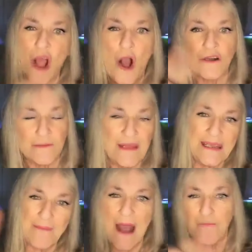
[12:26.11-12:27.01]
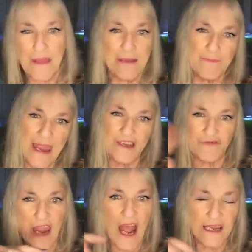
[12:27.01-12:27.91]
talk to me about being
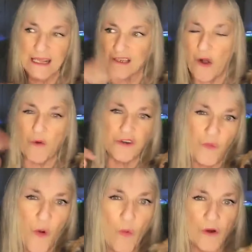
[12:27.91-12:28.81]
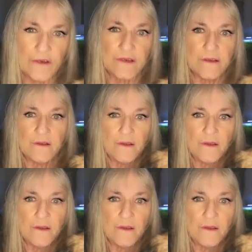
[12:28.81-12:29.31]
patriotic and going to wars.